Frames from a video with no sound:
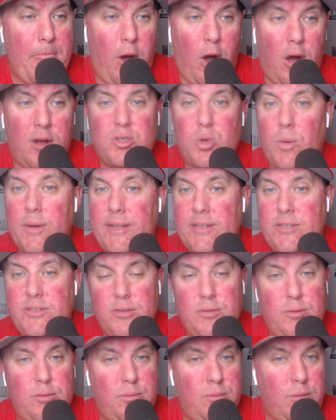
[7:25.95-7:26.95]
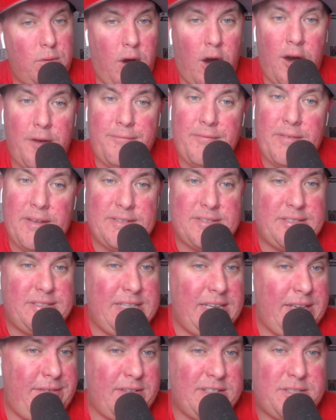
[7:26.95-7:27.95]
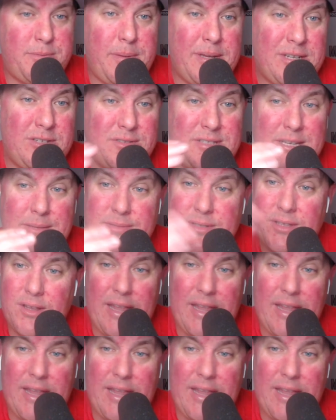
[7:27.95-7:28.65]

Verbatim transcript: all 22, offense, defense, special teams,